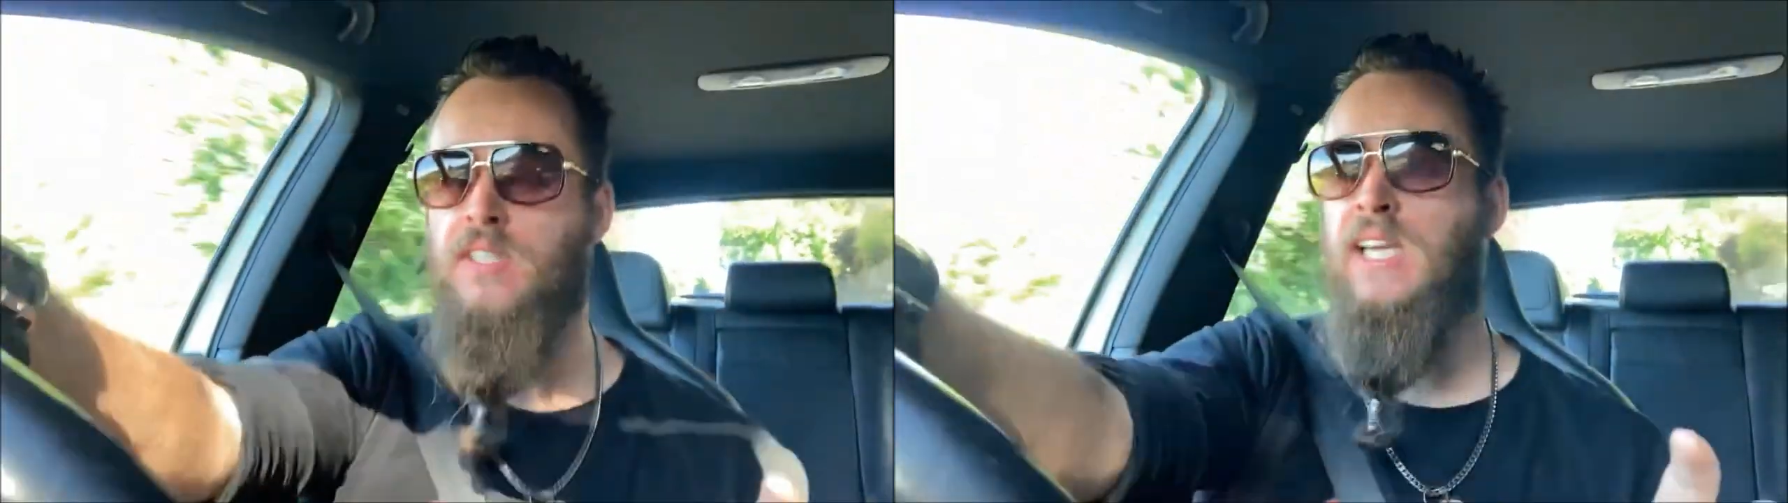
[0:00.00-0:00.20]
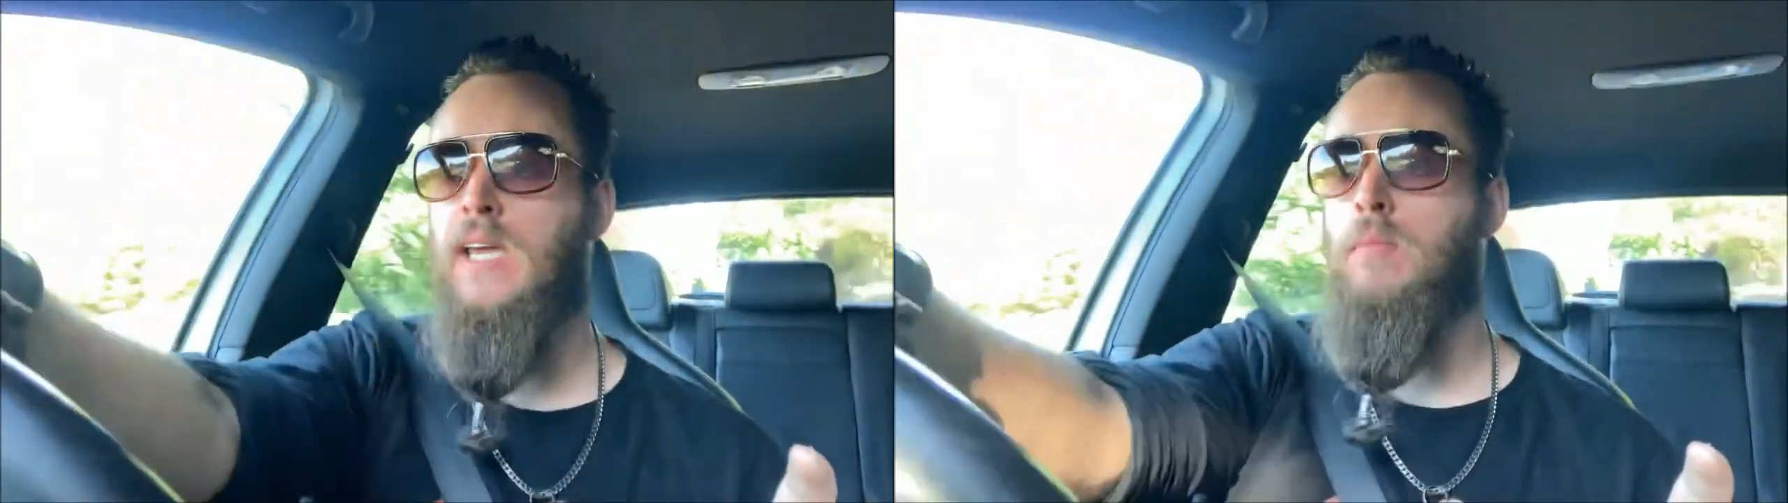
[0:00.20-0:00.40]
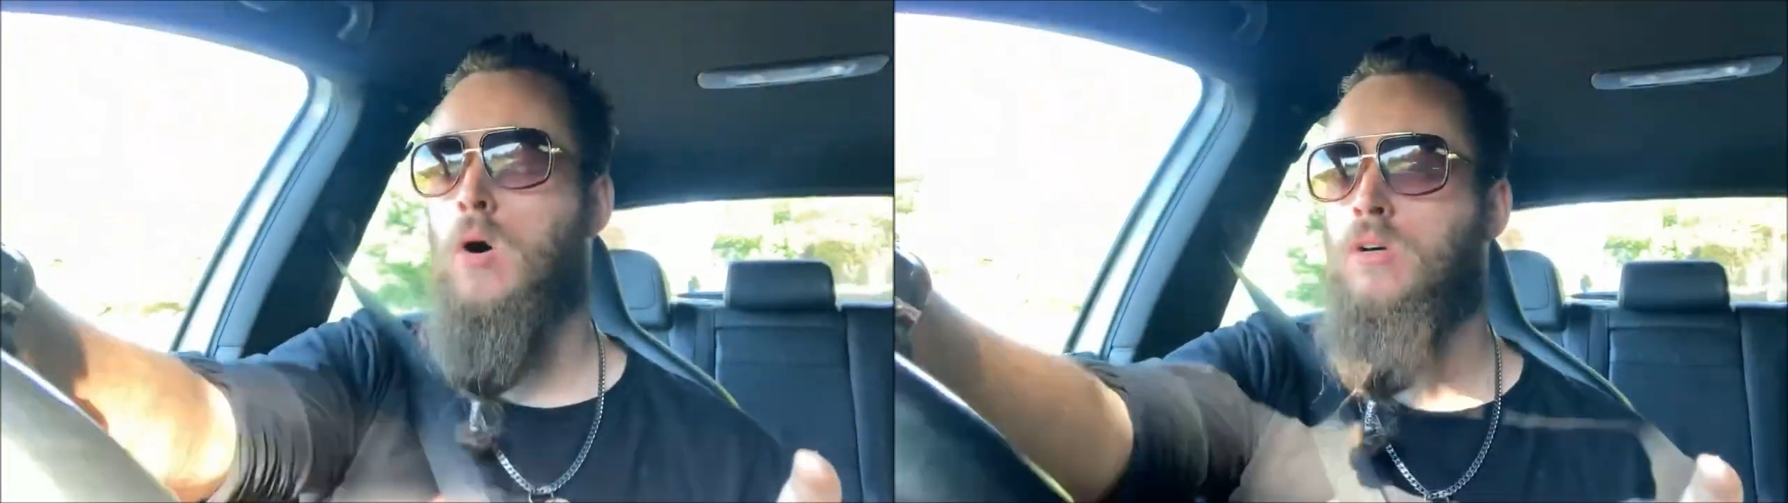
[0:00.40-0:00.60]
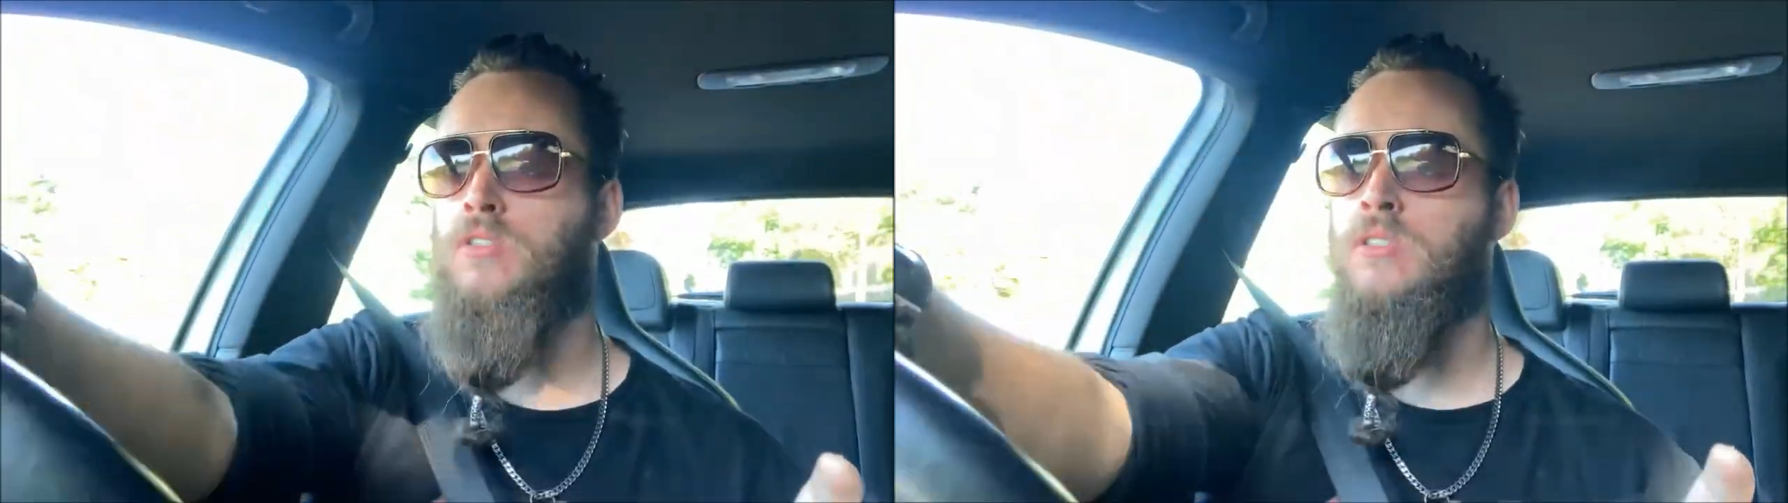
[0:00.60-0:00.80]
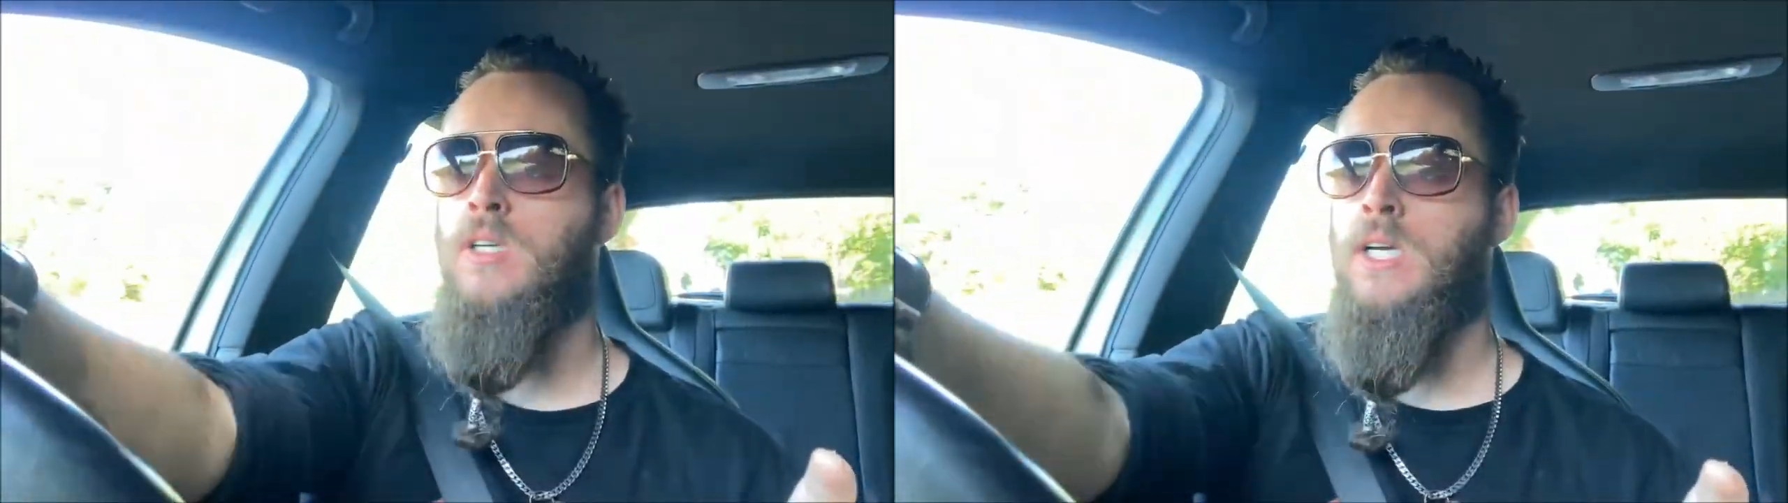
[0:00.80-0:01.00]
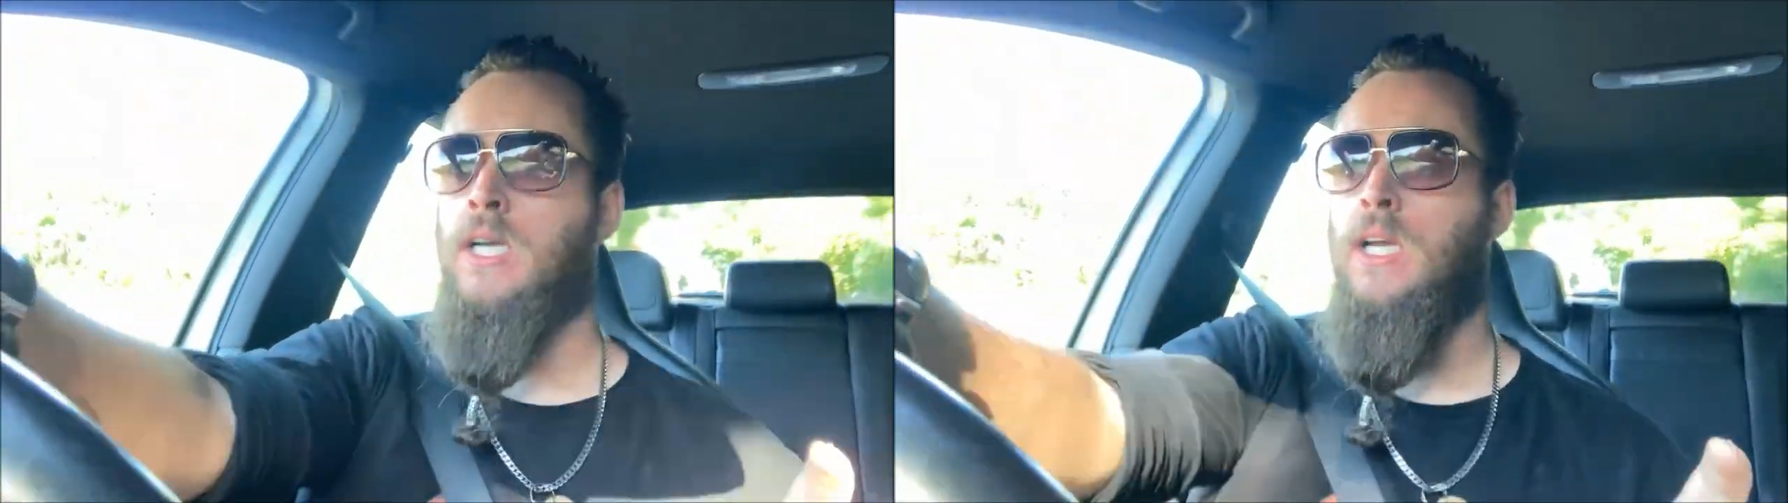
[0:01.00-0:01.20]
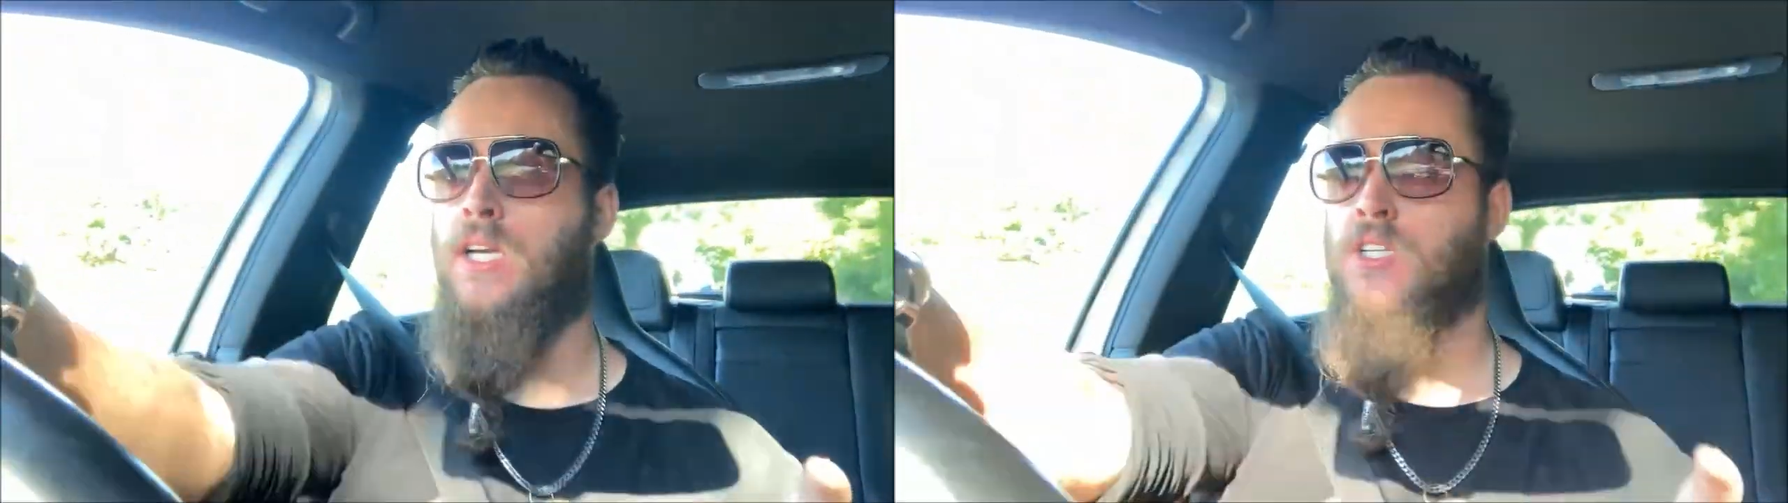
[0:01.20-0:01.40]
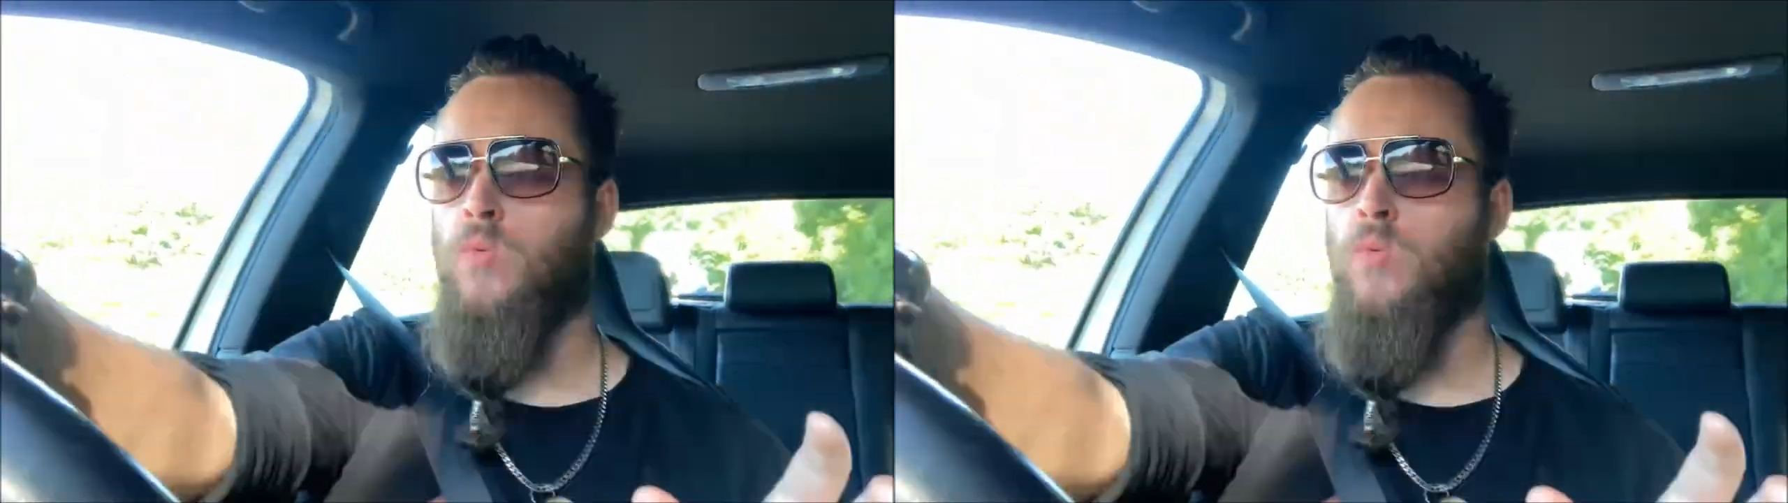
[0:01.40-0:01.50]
the gearbox because